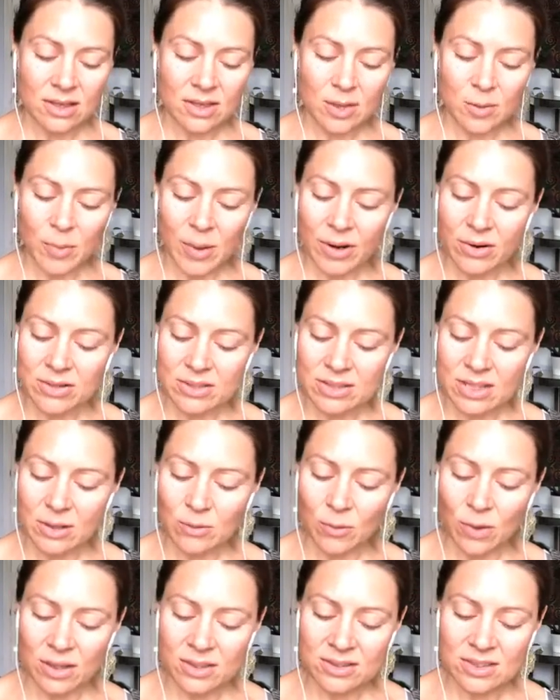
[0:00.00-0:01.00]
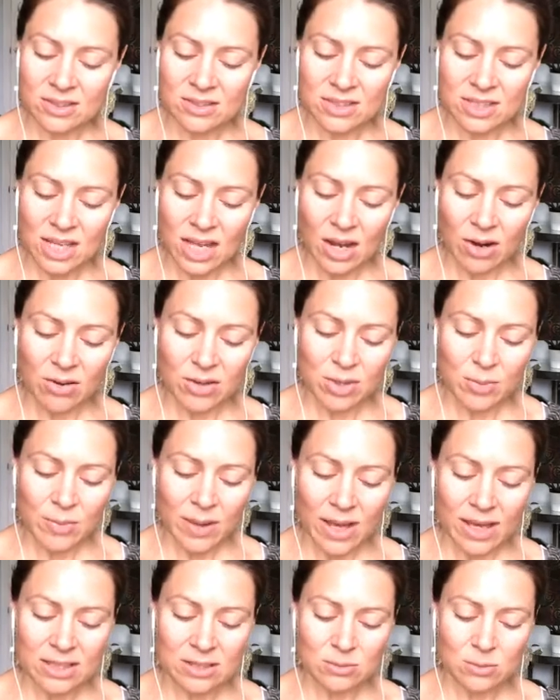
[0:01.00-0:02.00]
The parasite wants us to carry the
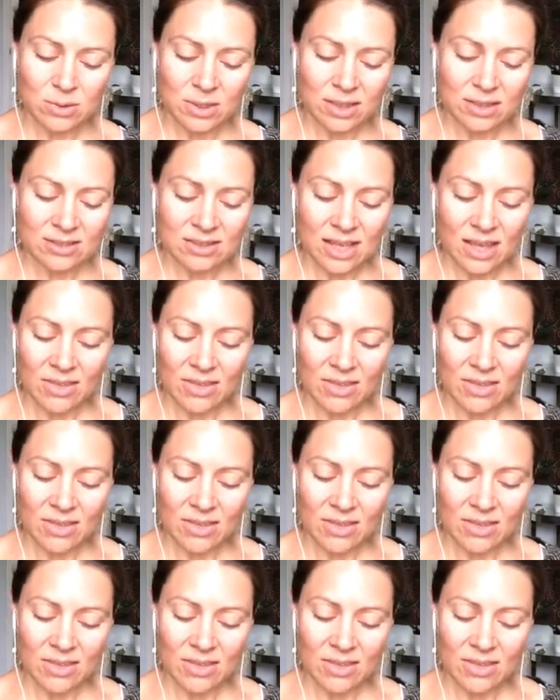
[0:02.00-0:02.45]
past with us,